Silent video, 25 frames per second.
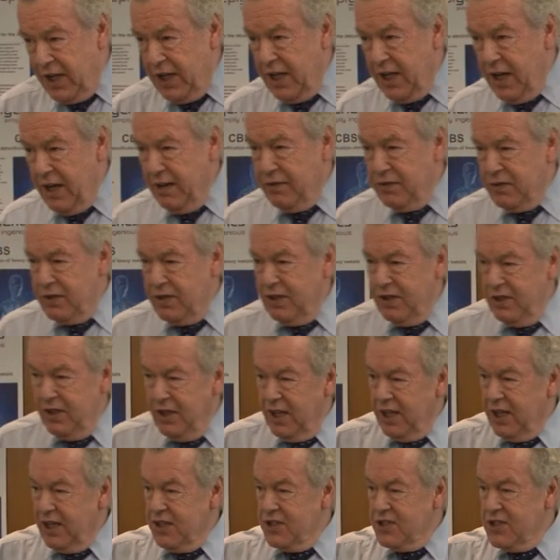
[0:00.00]
in the afternoon,
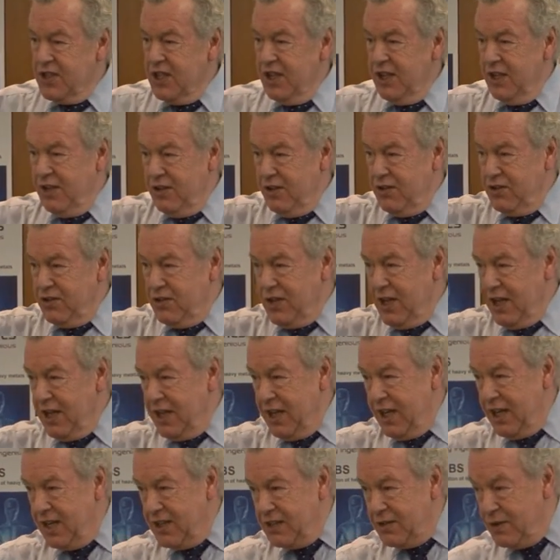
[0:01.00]
I can see who's
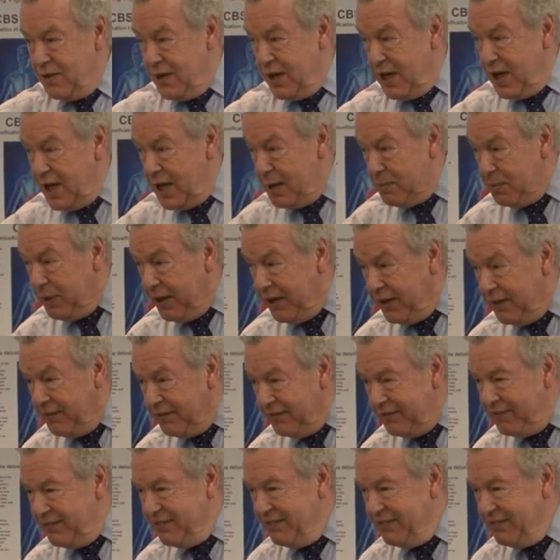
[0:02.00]
getting into a hypo,